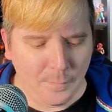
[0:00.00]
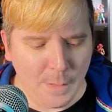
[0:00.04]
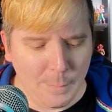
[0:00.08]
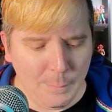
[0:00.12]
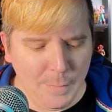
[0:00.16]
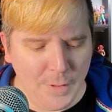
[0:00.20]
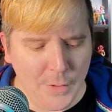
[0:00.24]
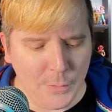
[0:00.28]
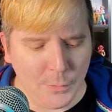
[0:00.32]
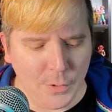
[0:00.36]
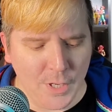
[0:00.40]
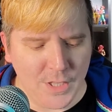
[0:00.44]

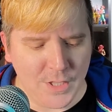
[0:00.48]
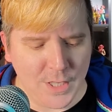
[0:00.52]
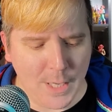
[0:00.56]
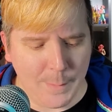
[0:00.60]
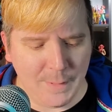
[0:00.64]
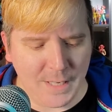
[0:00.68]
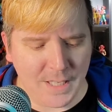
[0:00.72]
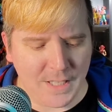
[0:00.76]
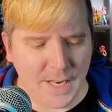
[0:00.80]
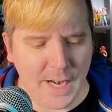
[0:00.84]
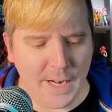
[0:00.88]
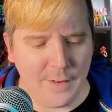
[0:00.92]
but the reason
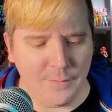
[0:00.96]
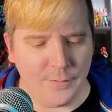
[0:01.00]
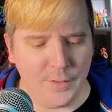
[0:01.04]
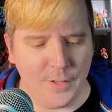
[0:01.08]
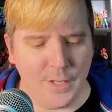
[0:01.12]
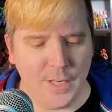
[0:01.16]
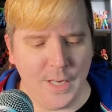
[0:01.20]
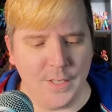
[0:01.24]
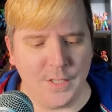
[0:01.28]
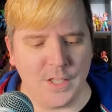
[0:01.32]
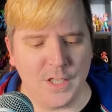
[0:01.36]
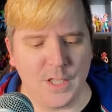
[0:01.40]
I'm excited for
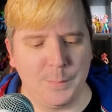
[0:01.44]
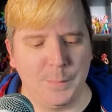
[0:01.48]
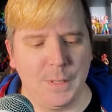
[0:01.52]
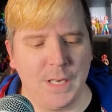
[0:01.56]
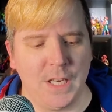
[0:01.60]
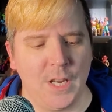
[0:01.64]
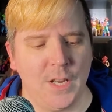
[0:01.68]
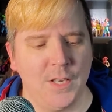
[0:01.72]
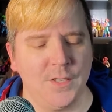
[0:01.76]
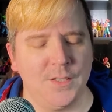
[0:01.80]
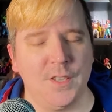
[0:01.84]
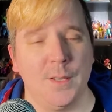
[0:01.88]
these is
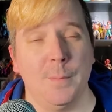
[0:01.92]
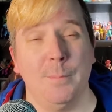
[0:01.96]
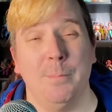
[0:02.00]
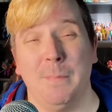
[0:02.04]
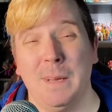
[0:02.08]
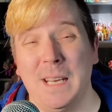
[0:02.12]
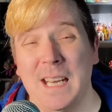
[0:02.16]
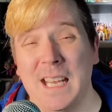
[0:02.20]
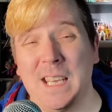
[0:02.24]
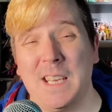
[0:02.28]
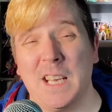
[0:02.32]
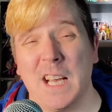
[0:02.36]
because the
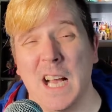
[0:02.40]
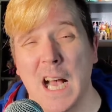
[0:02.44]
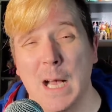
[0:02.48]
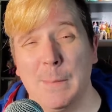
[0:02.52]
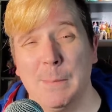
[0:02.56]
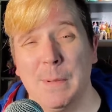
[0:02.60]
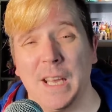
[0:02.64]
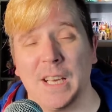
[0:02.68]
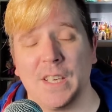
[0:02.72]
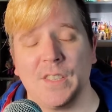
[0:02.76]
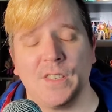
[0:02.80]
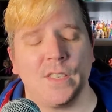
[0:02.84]
mini
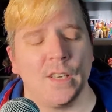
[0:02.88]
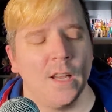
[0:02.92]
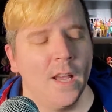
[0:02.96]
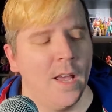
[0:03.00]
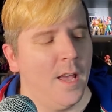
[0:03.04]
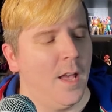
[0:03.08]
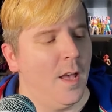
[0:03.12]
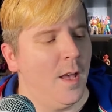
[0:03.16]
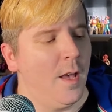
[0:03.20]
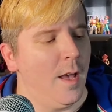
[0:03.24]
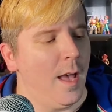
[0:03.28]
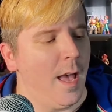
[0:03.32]
comics
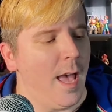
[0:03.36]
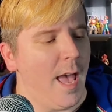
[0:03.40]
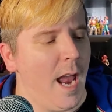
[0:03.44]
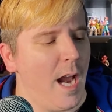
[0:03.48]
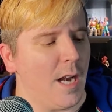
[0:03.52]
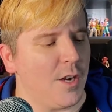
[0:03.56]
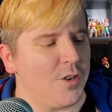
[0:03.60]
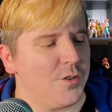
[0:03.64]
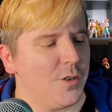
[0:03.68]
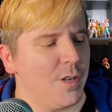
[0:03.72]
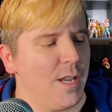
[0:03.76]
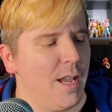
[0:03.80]

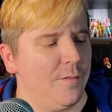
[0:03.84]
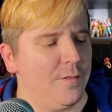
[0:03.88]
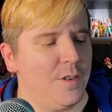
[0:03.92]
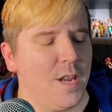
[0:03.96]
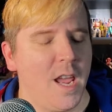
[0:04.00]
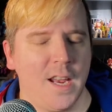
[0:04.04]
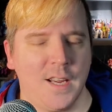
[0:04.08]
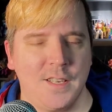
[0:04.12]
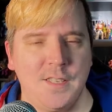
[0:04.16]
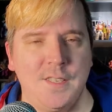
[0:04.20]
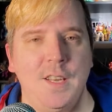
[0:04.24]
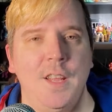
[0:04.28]
actually have
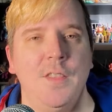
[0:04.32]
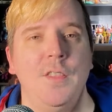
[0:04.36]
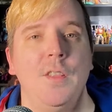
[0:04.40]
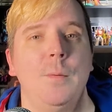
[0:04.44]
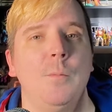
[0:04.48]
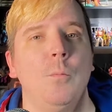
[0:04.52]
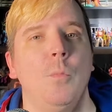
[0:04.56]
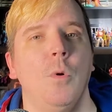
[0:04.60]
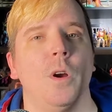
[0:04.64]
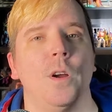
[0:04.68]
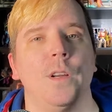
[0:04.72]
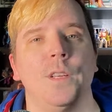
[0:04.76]
text in
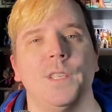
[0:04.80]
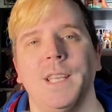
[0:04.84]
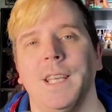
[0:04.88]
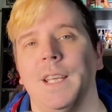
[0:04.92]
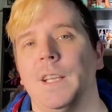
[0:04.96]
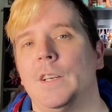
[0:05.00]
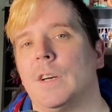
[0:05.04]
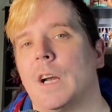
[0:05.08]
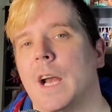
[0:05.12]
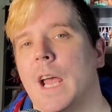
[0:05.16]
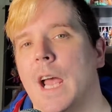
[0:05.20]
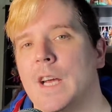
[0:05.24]
them, whereas the
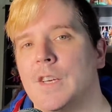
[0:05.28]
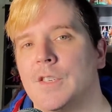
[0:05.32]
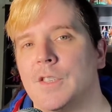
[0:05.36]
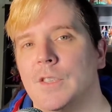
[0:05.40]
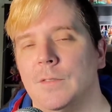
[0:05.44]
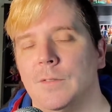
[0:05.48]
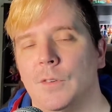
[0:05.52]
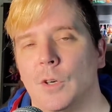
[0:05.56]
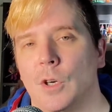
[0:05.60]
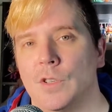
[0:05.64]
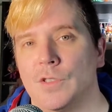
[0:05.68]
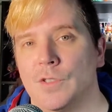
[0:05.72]

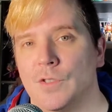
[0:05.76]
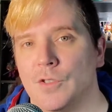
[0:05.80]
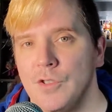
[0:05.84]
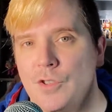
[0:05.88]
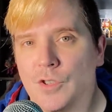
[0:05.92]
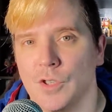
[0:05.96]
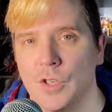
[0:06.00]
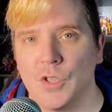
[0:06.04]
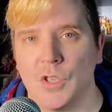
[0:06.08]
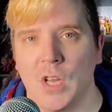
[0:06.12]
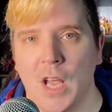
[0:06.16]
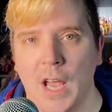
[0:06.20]
international versions
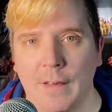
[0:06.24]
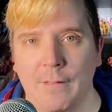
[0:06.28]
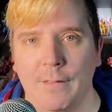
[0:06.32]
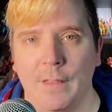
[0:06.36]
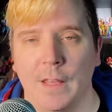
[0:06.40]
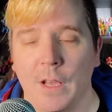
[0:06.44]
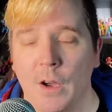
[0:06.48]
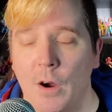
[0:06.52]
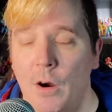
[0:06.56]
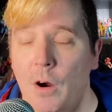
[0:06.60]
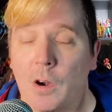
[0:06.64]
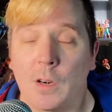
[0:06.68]
just have
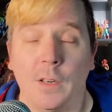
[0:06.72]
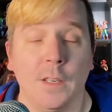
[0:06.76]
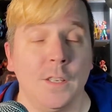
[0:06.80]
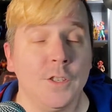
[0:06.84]
the art.